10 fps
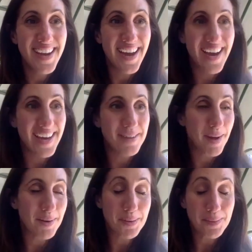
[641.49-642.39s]
I
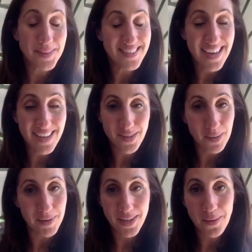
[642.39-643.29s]
don't know what the stats are,
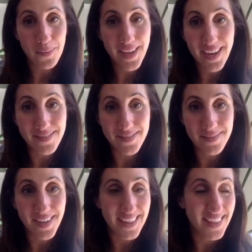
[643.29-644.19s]
but I know we have,
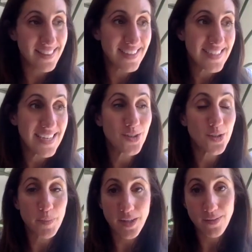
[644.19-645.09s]
I think, the attention
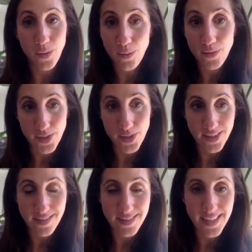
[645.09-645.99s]
span of goldfish
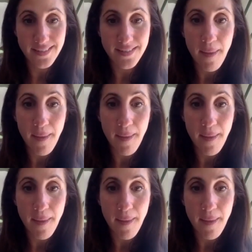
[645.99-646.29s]
these days.